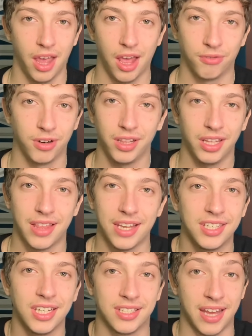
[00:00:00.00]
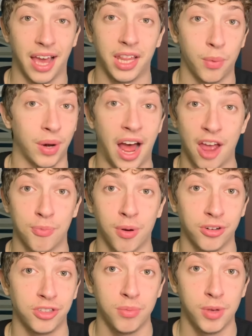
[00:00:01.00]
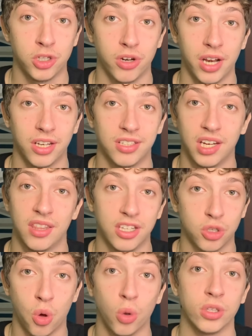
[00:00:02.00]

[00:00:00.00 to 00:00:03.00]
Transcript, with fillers: And really, that's exactly what I've personally been trying to say this whole